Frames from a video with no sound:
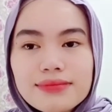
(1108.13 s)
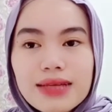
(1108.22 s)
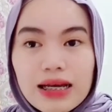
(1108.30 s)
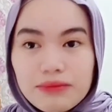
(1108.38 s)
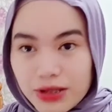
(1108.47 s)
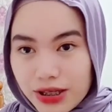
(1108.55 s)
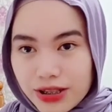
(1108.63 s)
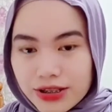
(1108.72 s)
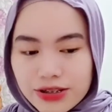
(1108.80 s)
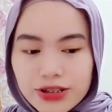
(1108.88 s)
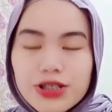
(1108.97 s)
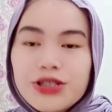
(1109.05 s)
I'm
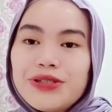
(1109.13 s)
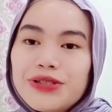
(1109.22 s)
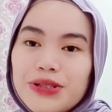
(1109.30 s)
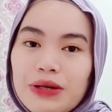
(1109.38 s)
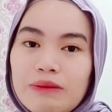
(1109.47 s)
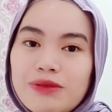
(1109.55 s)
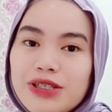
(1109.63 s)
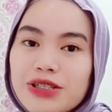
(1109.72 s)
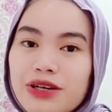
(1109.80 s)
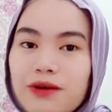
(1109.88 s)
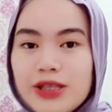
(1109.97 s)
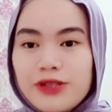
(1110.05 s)
done. So I'm just
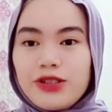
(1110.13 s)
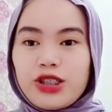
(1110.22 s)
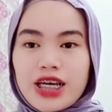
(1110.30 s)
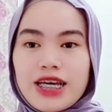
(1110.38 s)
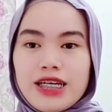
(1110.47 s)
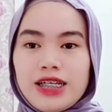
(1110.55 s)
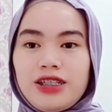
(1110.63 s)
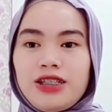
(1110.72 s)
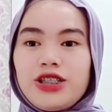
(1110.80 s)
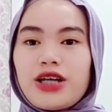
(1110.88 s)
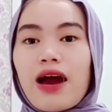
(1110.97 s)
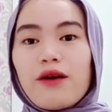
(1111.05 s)
going to
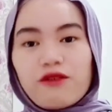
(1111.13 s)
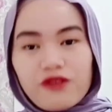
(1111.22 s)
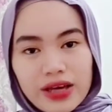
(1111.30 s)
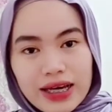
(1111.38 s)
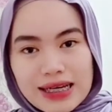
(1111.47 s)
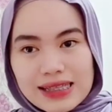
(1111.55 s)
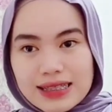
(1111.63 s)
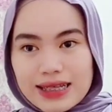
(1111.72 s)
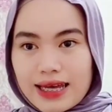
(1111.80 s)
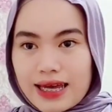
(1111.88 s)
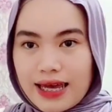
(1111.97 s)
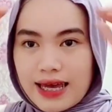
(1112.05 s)
change outfit
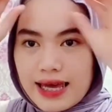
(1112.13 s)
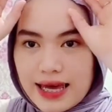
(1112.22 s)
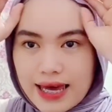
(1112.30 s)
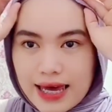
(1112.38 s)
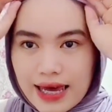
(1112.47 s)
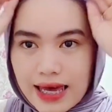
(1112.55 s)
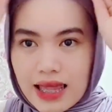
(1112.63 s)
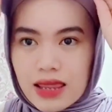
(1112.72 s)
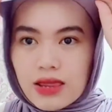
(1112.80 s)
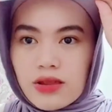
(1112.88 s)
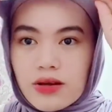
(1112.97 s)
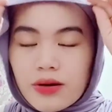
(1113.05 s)

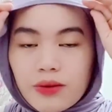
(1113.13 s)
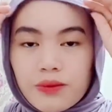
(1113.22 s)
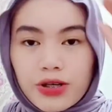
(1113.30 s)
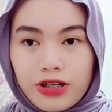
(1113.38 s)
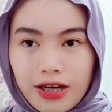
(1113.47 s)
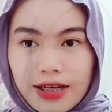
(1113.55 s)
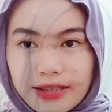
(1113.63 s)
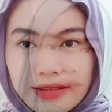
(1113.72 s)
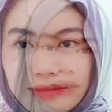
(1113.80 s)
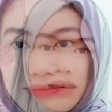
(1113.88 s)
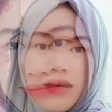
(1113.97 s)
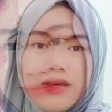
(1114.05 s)
and we're done.
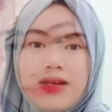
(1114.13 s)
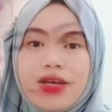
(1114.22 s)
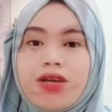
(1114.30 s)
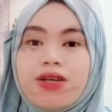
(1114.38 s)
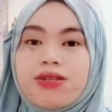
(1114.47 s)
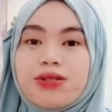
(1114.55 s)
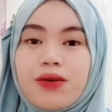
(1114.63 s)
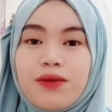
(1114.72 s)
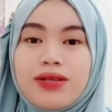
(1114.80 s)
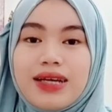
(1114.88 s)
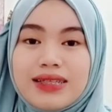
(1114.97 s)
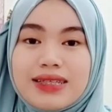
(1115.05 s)
So
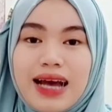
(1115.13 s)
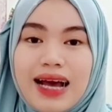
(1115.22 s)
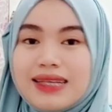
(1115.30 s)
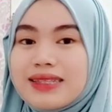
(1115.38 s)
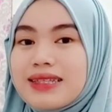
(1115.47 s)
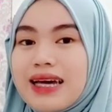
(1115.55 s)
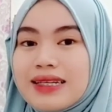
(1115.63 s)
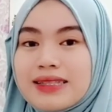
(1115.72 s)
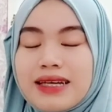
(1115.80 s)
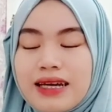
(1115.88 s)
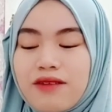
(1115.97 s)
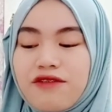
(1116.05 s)
yes, guys, that's
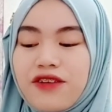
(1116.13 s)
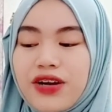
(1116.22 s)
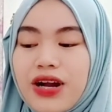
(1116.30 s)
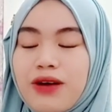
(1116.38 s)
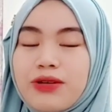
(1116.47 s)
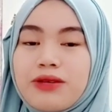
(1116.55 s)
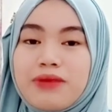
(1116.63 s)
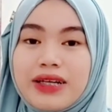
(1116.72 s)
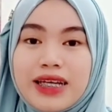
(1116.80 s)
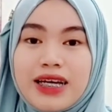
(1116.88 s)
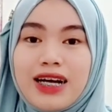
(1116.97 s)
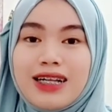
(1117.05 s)
it for our
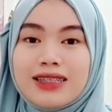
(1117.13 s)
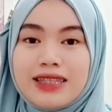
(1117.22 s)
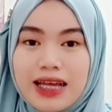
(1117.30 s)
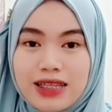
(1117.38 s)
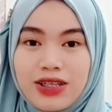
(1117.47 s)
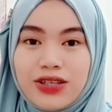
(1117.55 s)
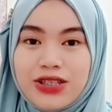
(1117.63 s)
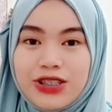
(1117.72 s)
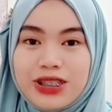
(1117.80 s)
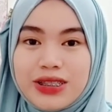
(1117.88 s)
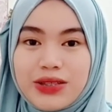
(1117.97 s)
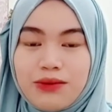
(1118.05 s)
Medical
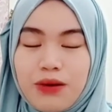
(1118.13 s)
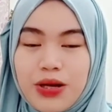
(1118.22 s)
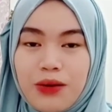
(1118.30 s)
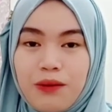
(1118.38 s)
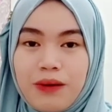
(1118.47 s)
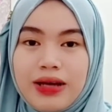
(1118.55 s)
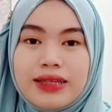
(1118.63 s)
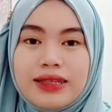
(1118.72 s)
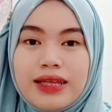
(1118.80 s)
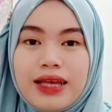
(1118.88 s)
Technologist 101.